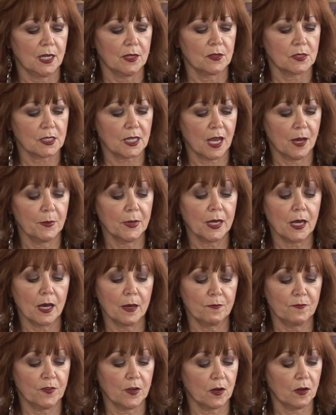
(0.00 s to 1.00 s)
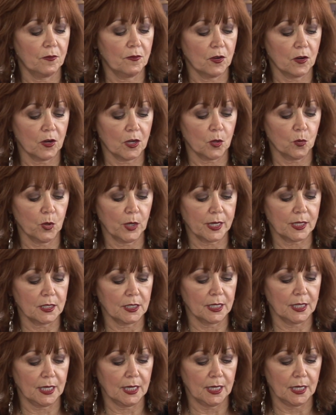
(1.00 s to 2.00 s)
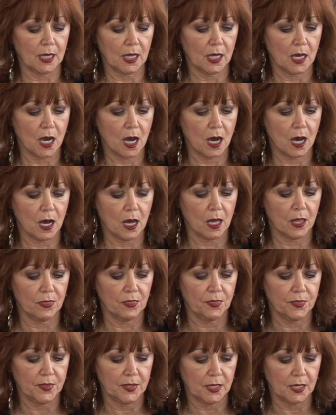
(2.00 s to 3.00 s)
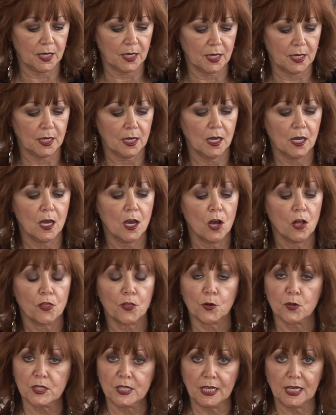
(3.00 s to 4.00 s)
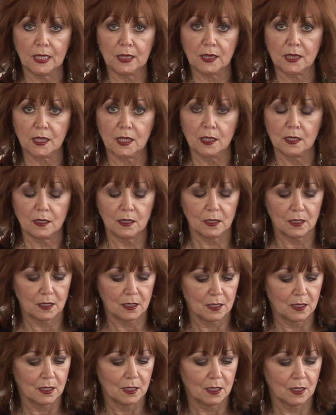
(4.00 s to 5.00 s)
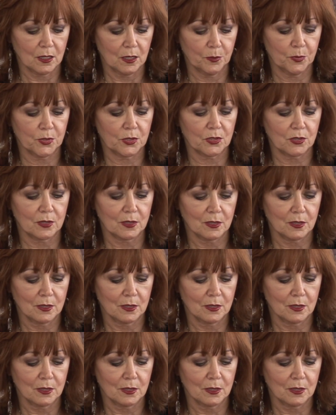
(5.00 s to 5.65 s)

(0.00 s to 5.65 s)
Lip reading: It's coming up very, very quickly on the 13th. Oops.